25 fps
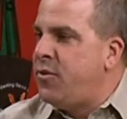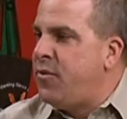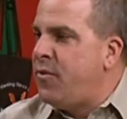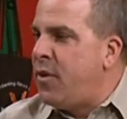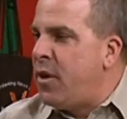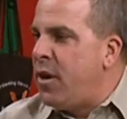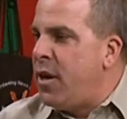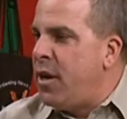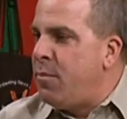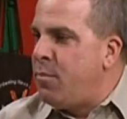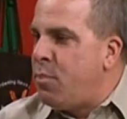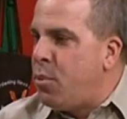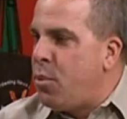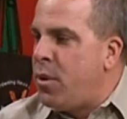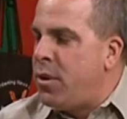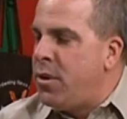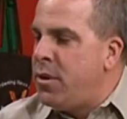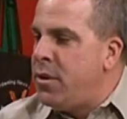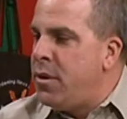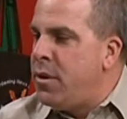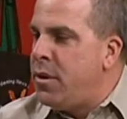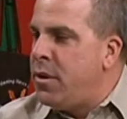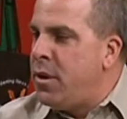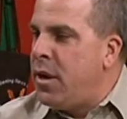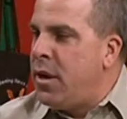is very
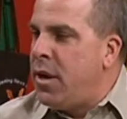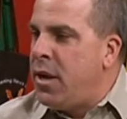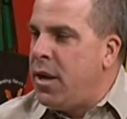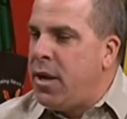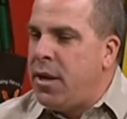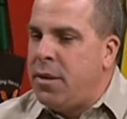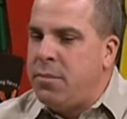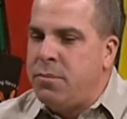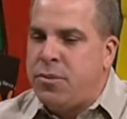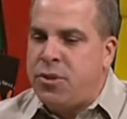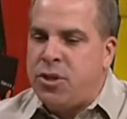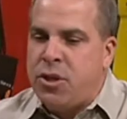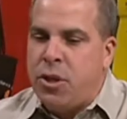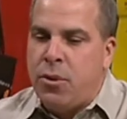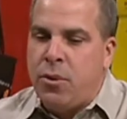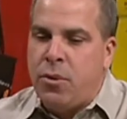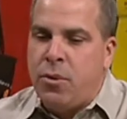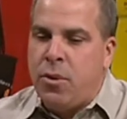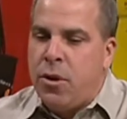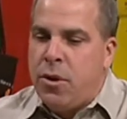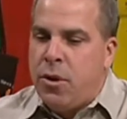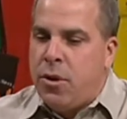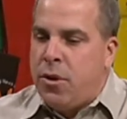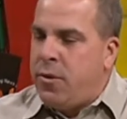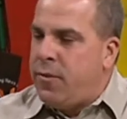important.
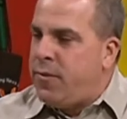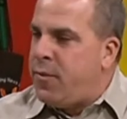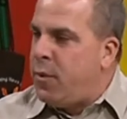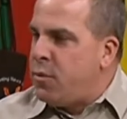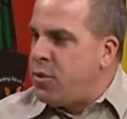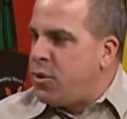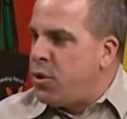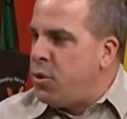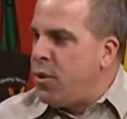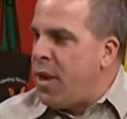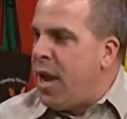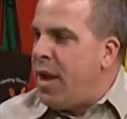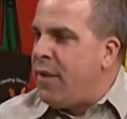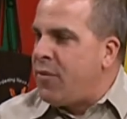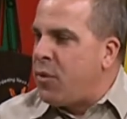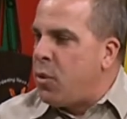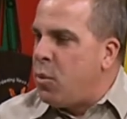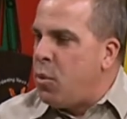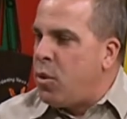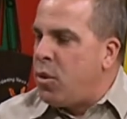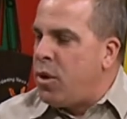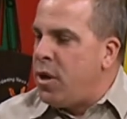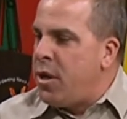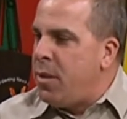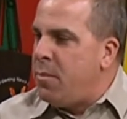So folks don't have
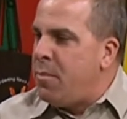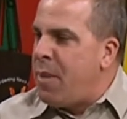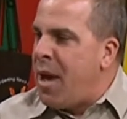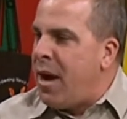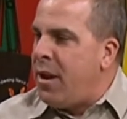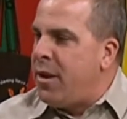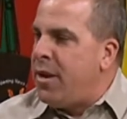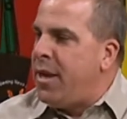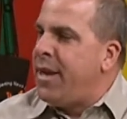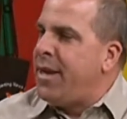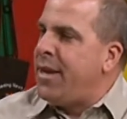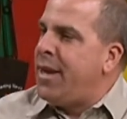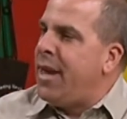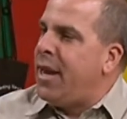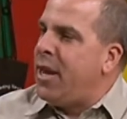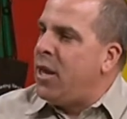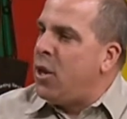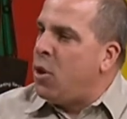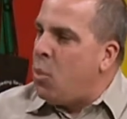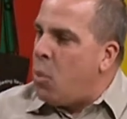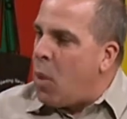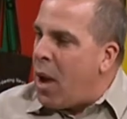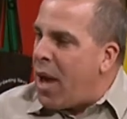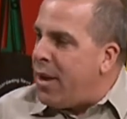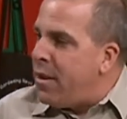to worry about it
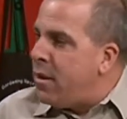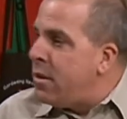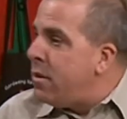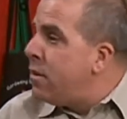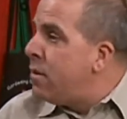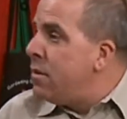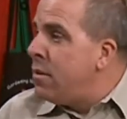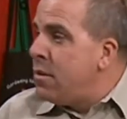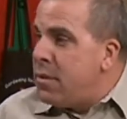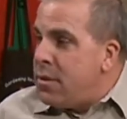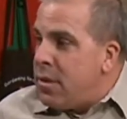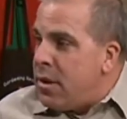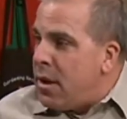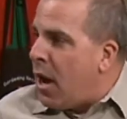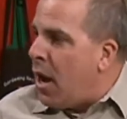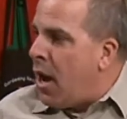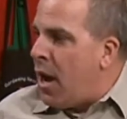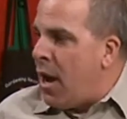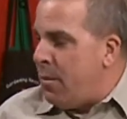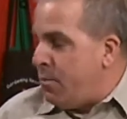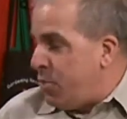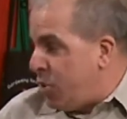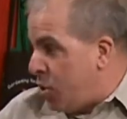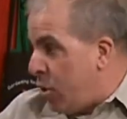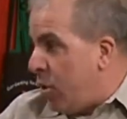getting wet.
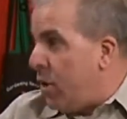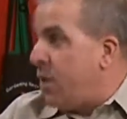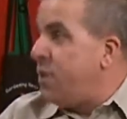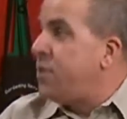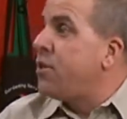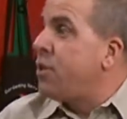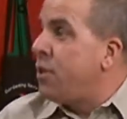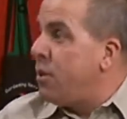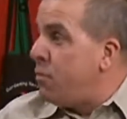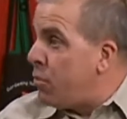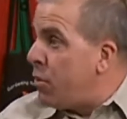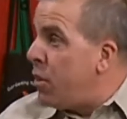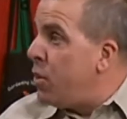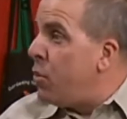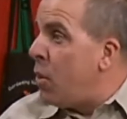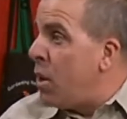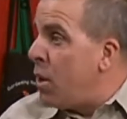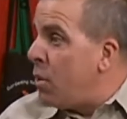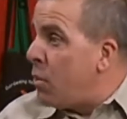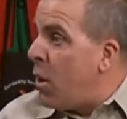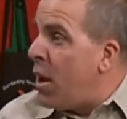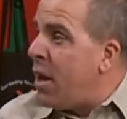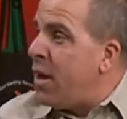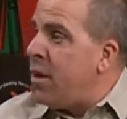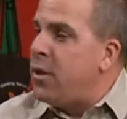I'm sorry, slippery
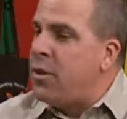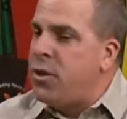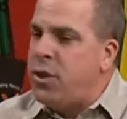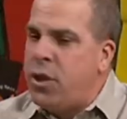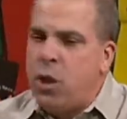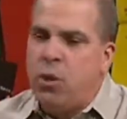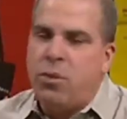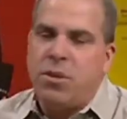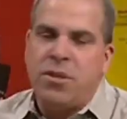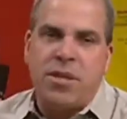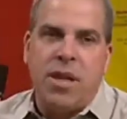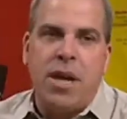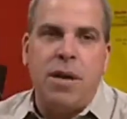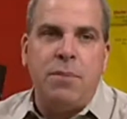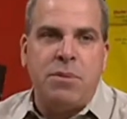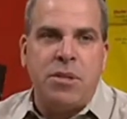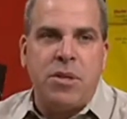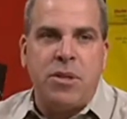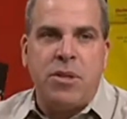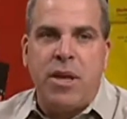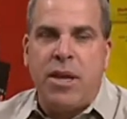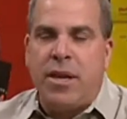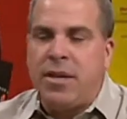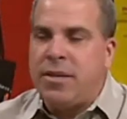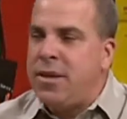when wet, those
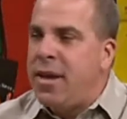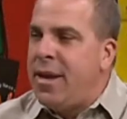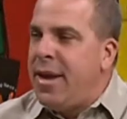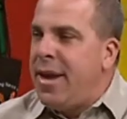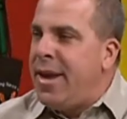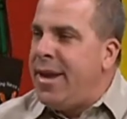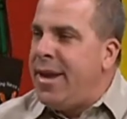types of things.